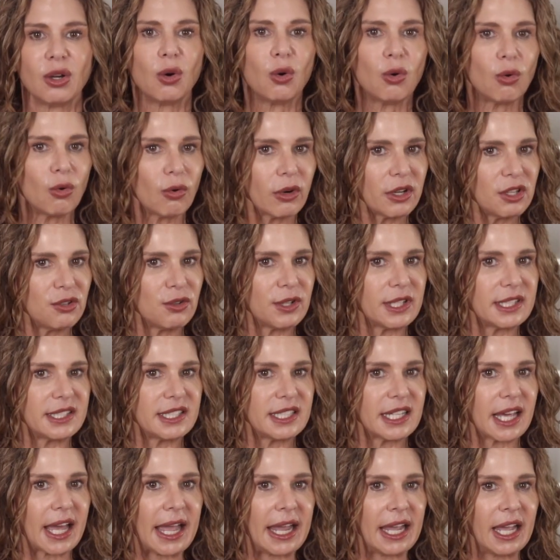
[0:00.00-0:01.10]
Or you could
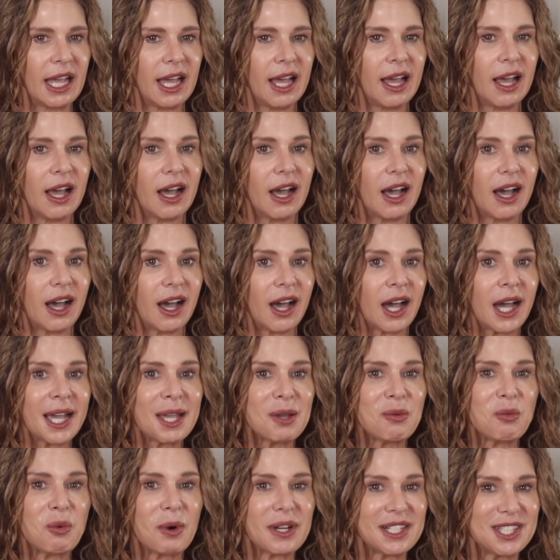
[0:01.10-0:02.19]
say,
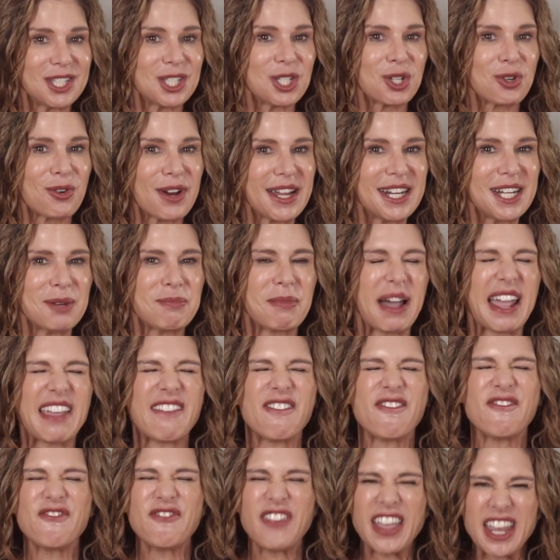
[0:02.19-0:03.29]
I once traded my
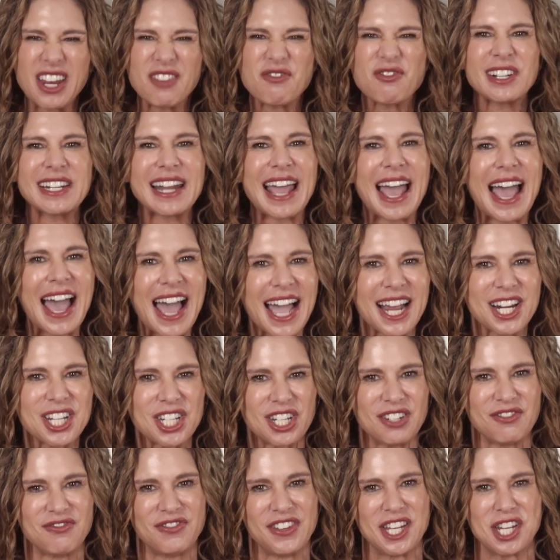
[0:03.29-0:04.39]
favorite
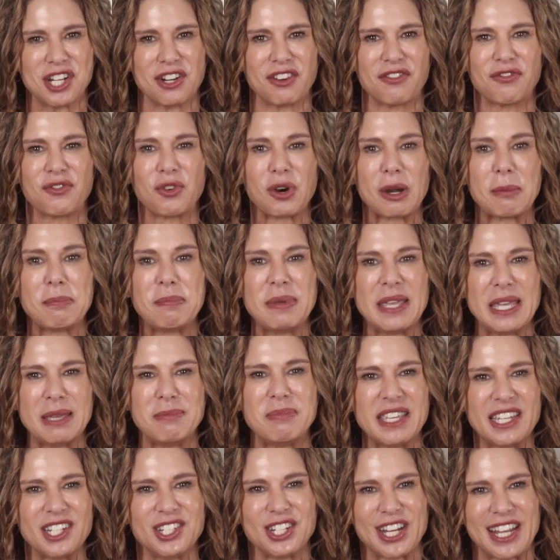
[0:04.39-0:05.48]
action figure for a
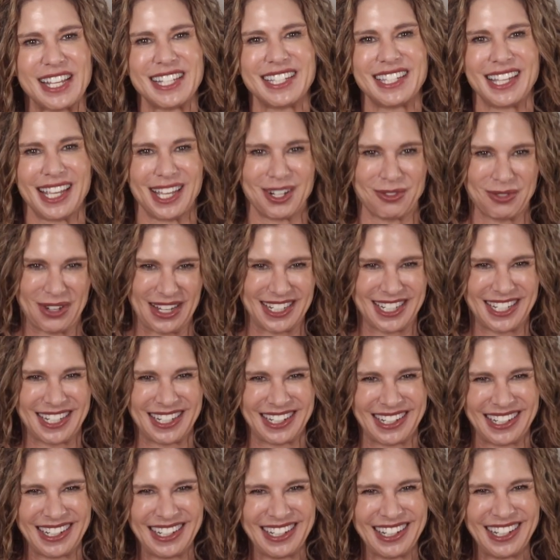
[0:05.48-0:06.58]
PB&J
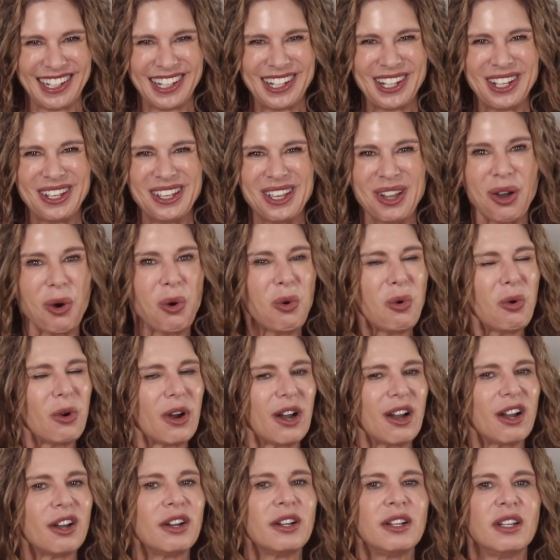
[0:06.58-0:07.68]
sandwich.
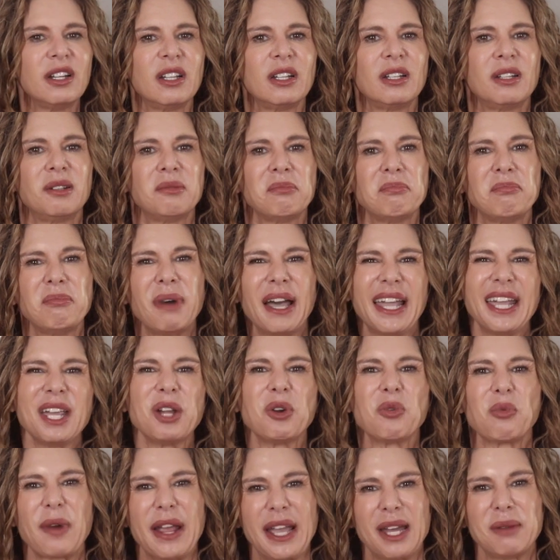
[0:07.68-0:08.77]
Or, my
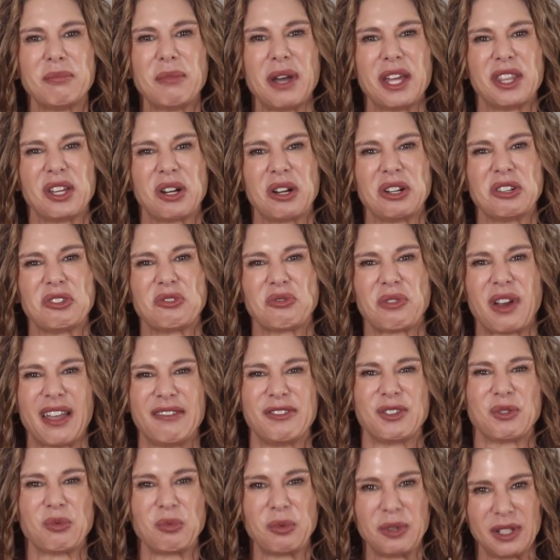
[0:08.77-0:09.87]
grandmother
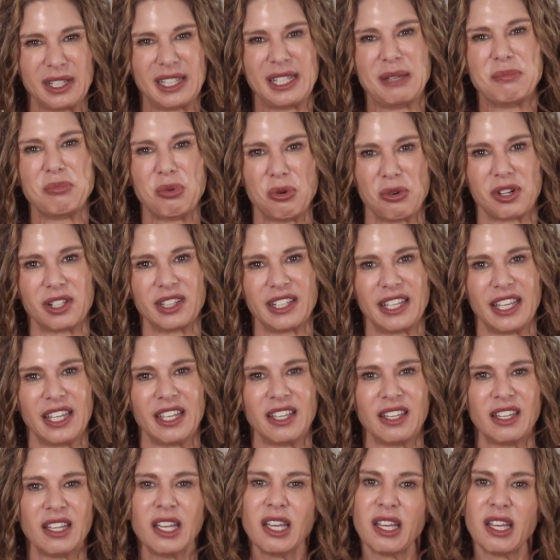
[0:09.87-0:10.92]
drives really poorly.